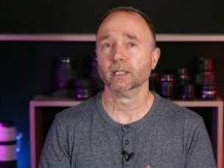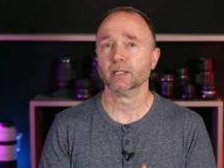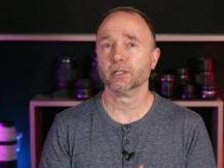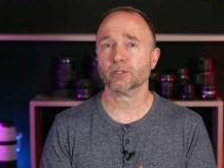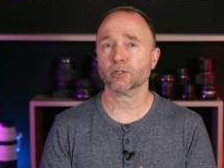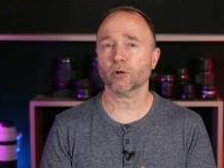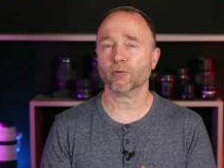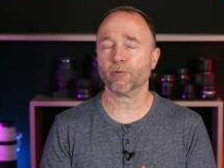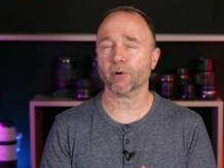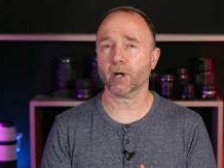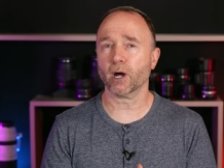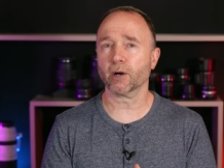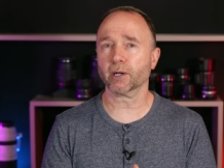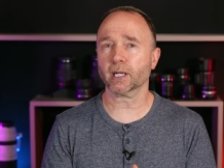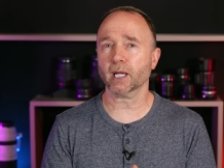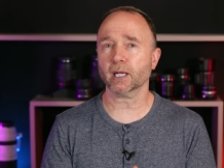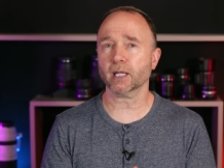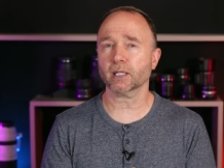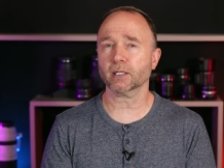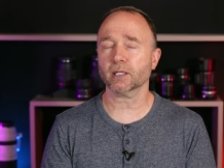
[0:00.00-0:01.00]
So if we are
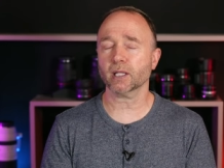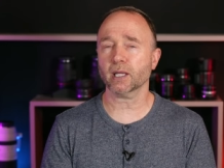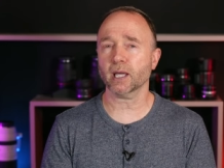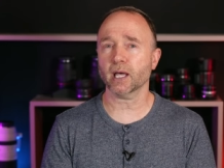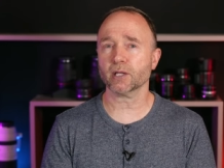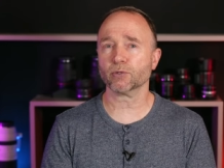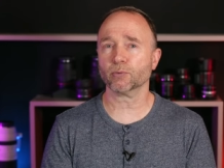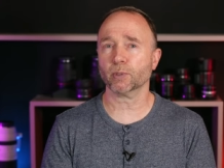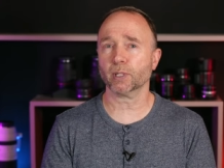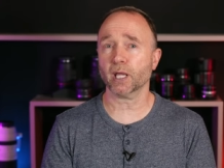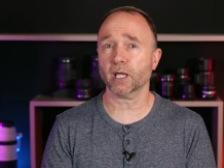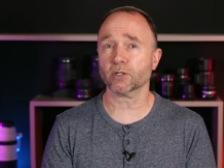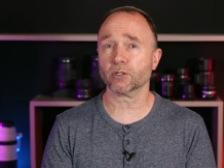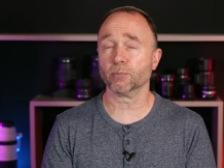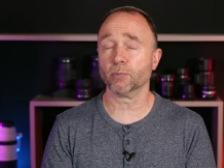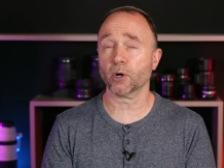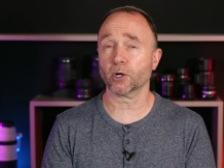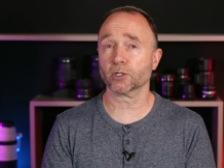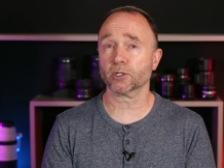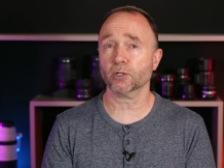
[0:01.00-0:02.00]
getting the S one H
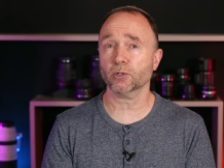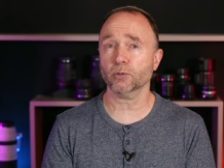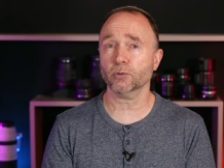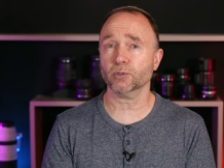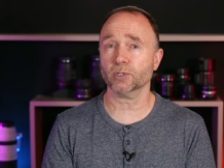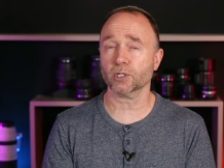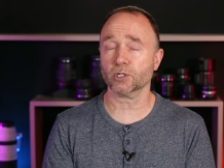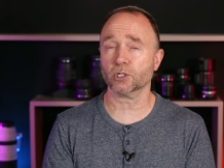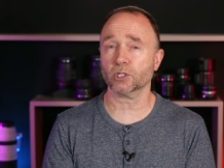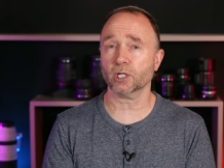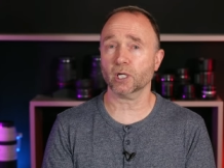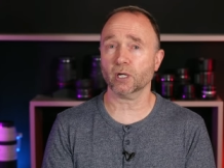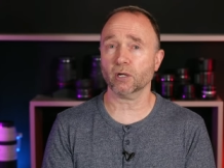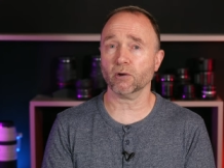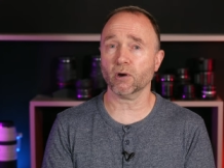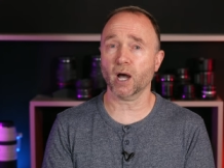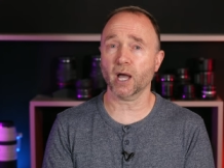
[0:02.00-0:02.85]
Mark two this year,